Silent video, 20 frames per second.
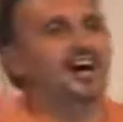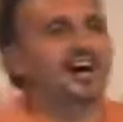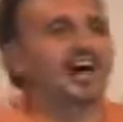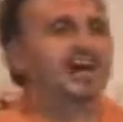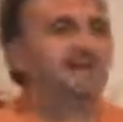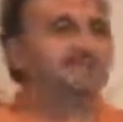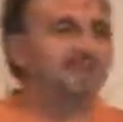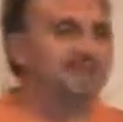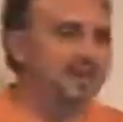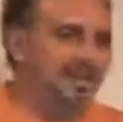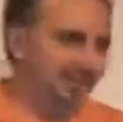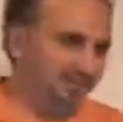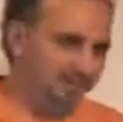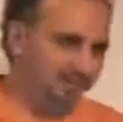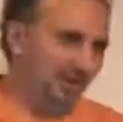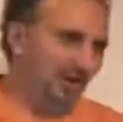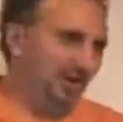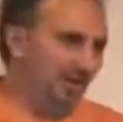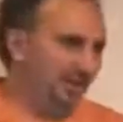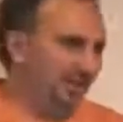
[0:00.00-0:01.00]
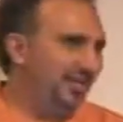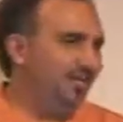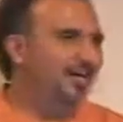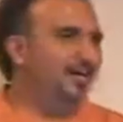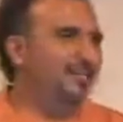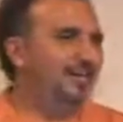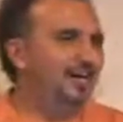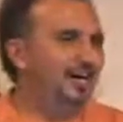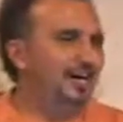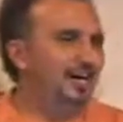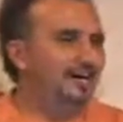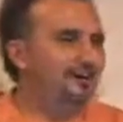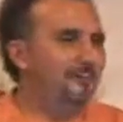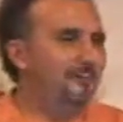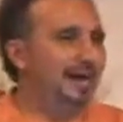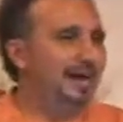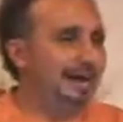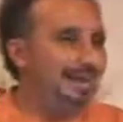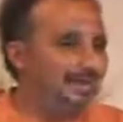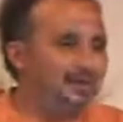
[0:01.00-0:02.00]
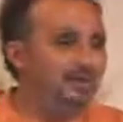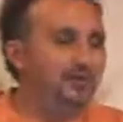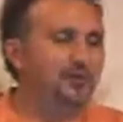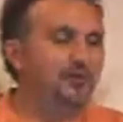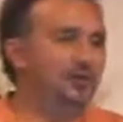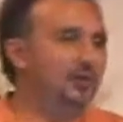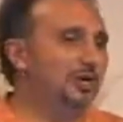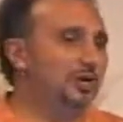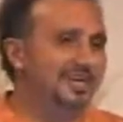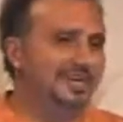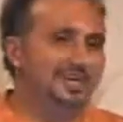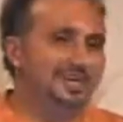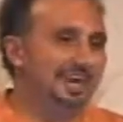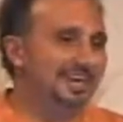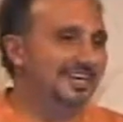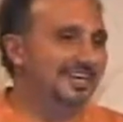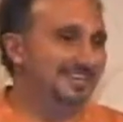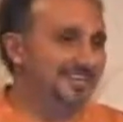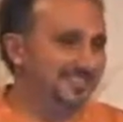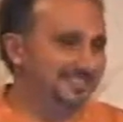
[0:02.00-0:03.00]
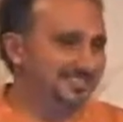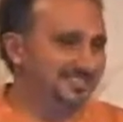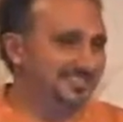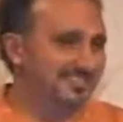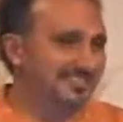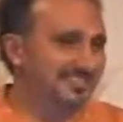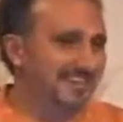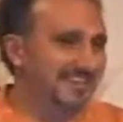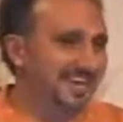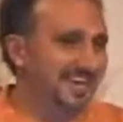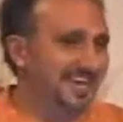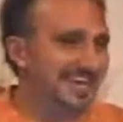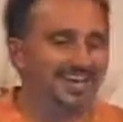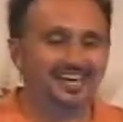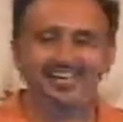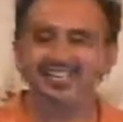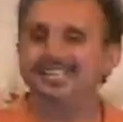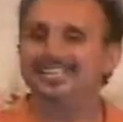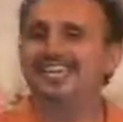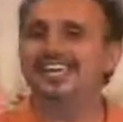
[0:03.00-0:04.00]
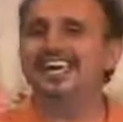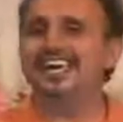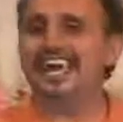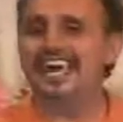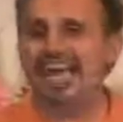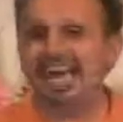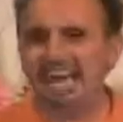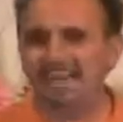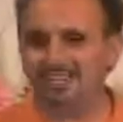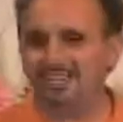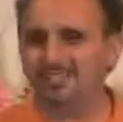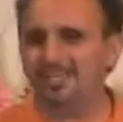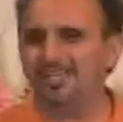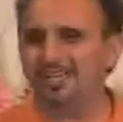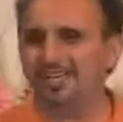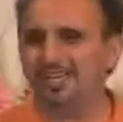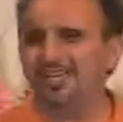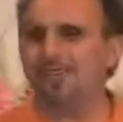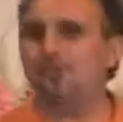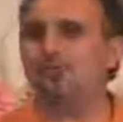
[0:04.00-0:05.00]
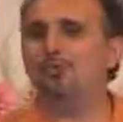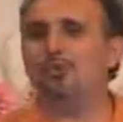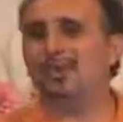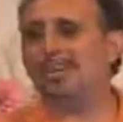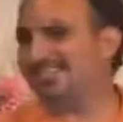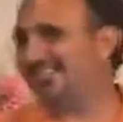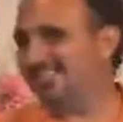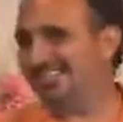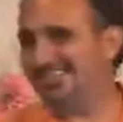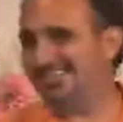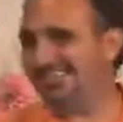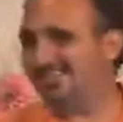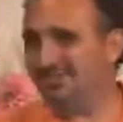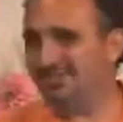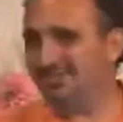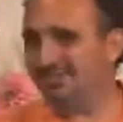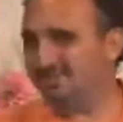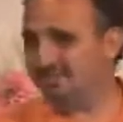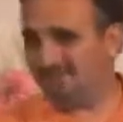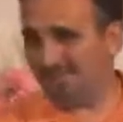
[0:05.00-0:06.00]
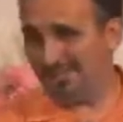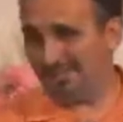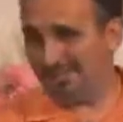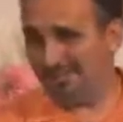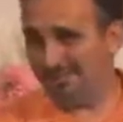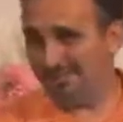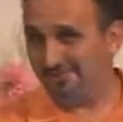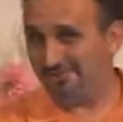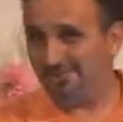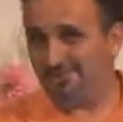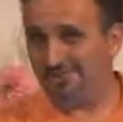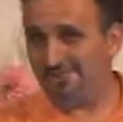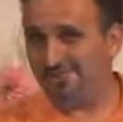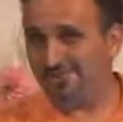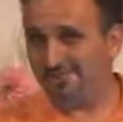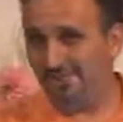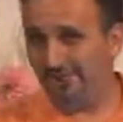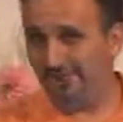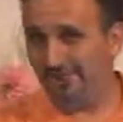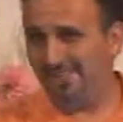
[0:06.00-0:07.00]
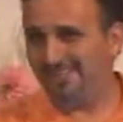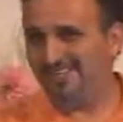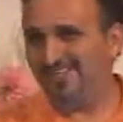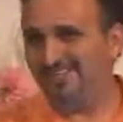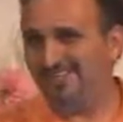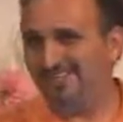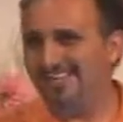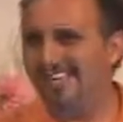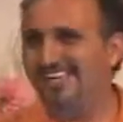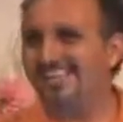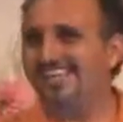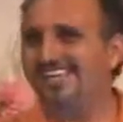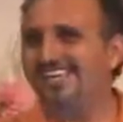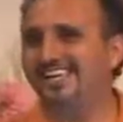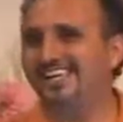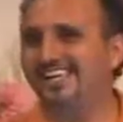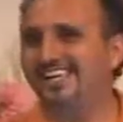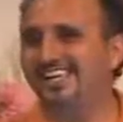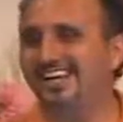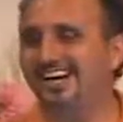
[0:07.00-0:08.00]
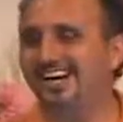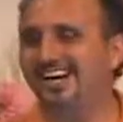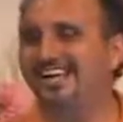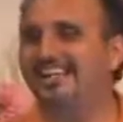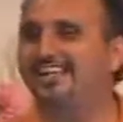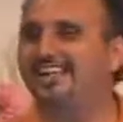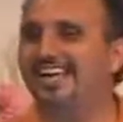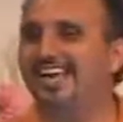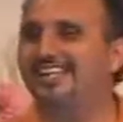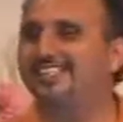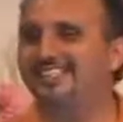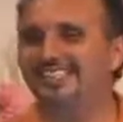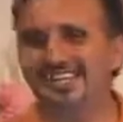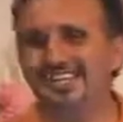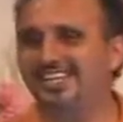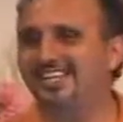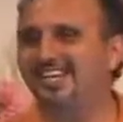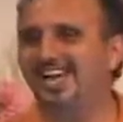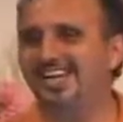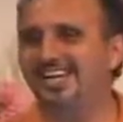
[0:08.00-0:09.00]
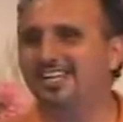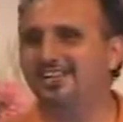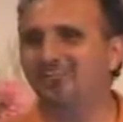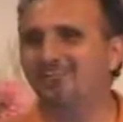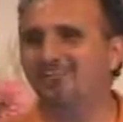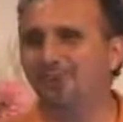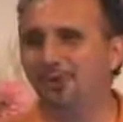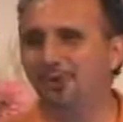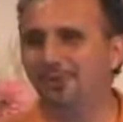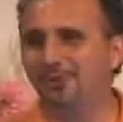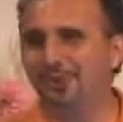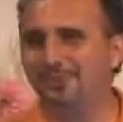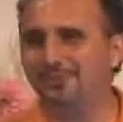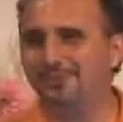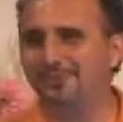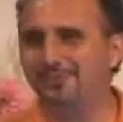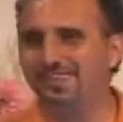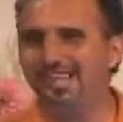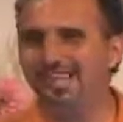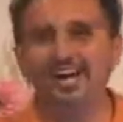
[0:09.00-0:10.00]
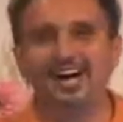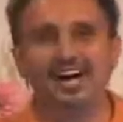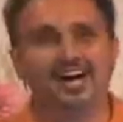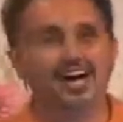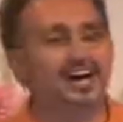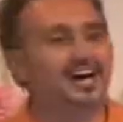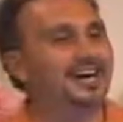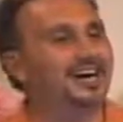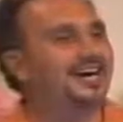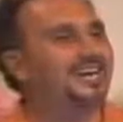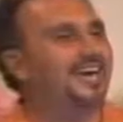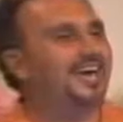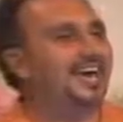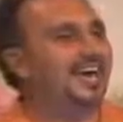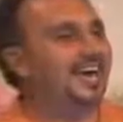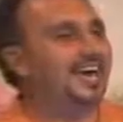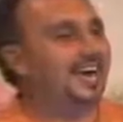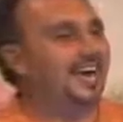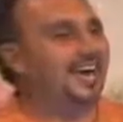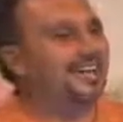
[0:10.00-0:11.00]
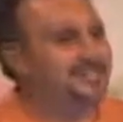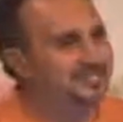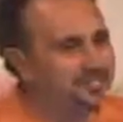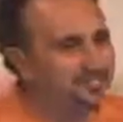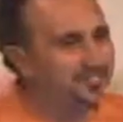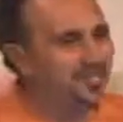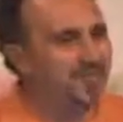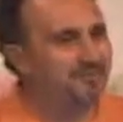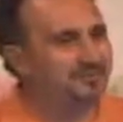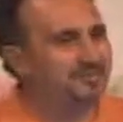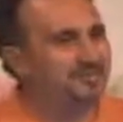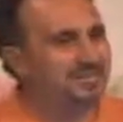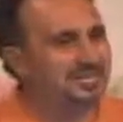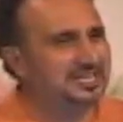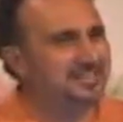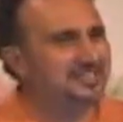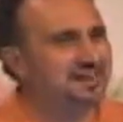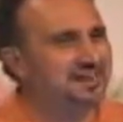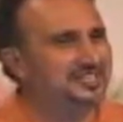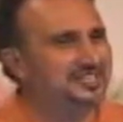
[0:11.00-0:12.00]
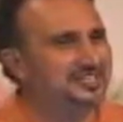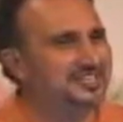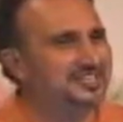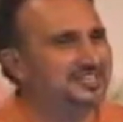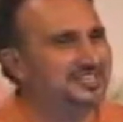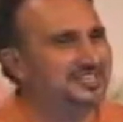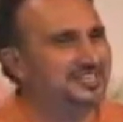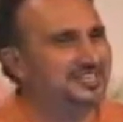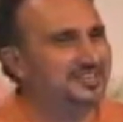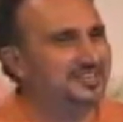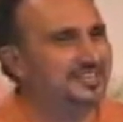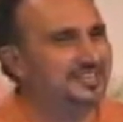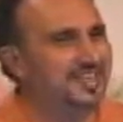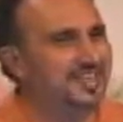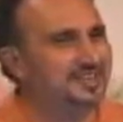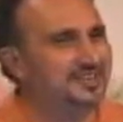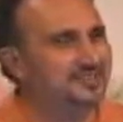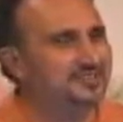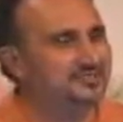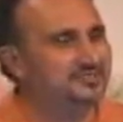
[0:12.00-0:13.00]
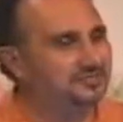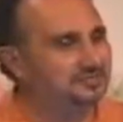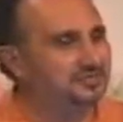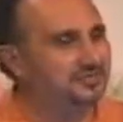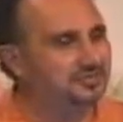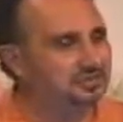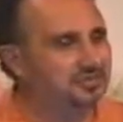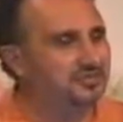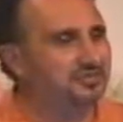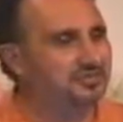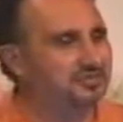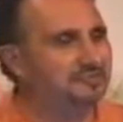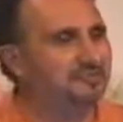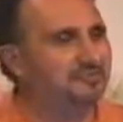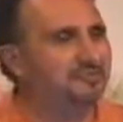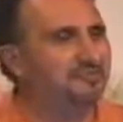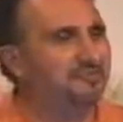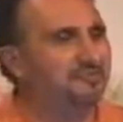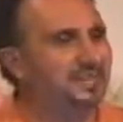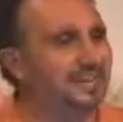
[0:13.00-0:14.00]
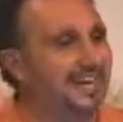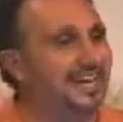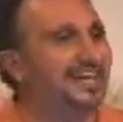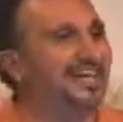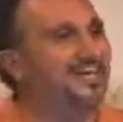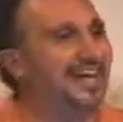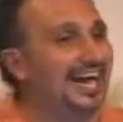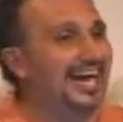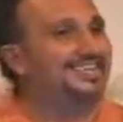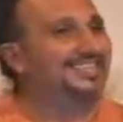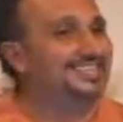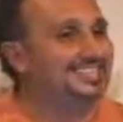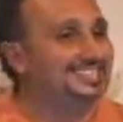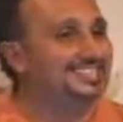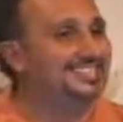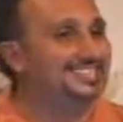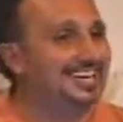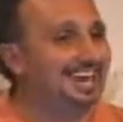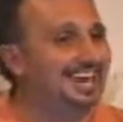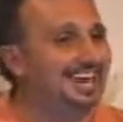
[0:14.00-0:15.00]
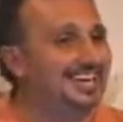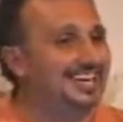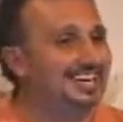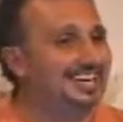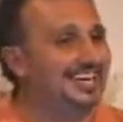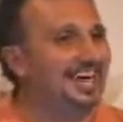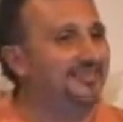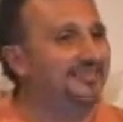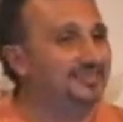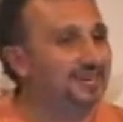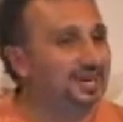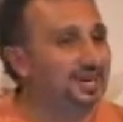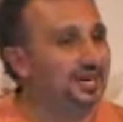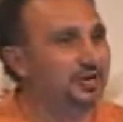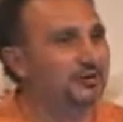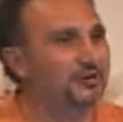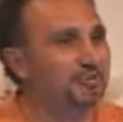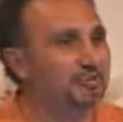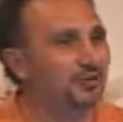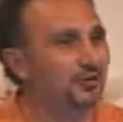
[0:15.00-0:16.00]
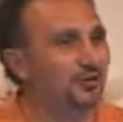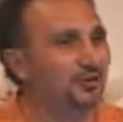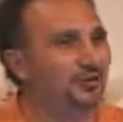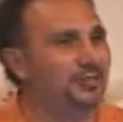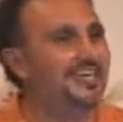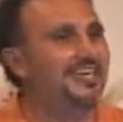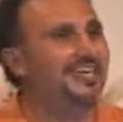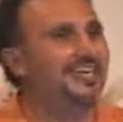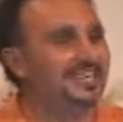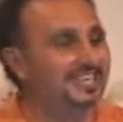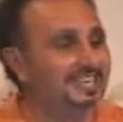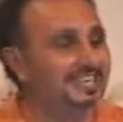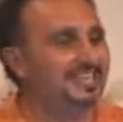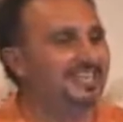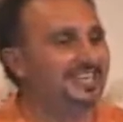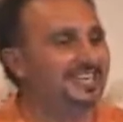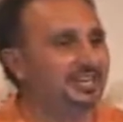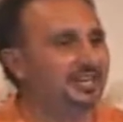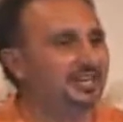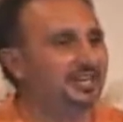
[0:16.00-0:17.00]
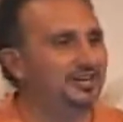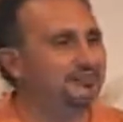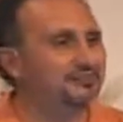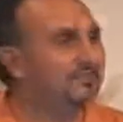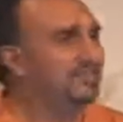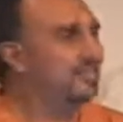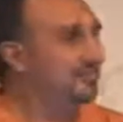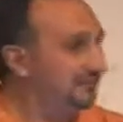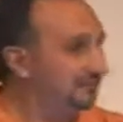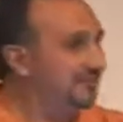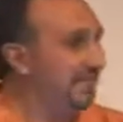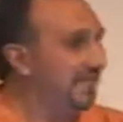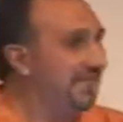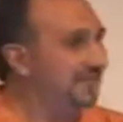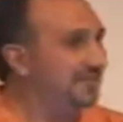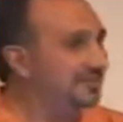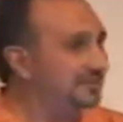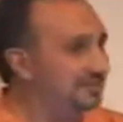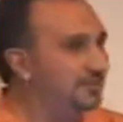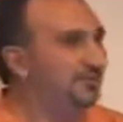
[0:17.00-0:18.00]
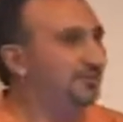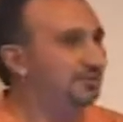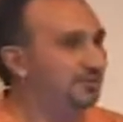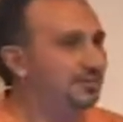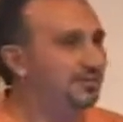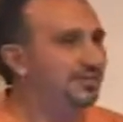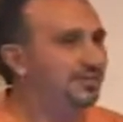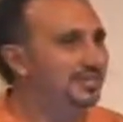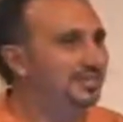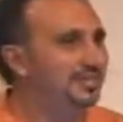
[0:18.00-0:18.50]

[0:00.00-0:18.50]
I met Don uh, back in the early 90s and actually went to Israel with Don in uh, 1994 uh, and I just, I was thinking about this and just remembered that I got detained at the airport in Tel Aviv then too.